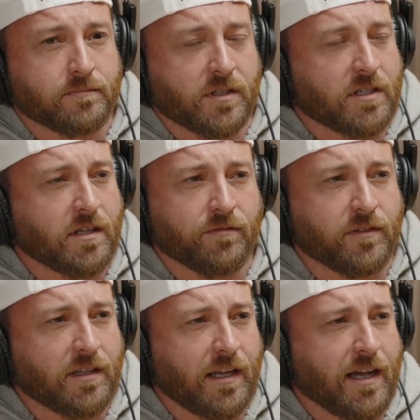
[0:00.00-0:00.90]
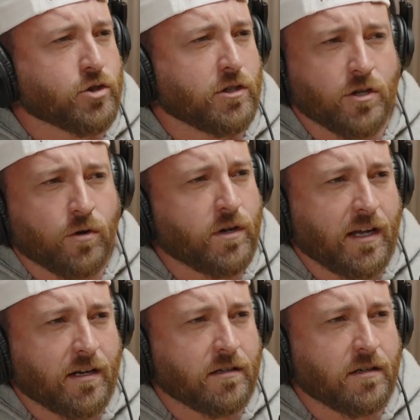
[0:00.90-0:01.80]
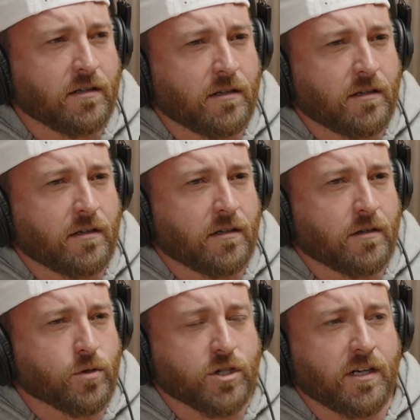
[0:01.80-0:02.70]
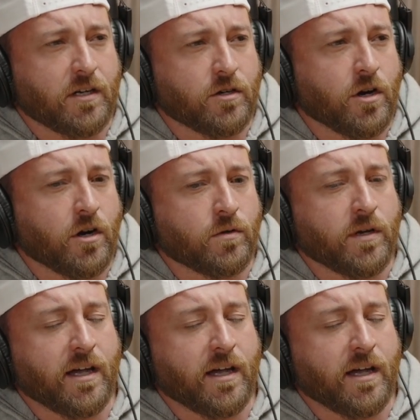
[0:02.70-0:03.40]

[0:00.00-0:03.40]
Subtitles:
stuff that they actually donated, which I didn't know.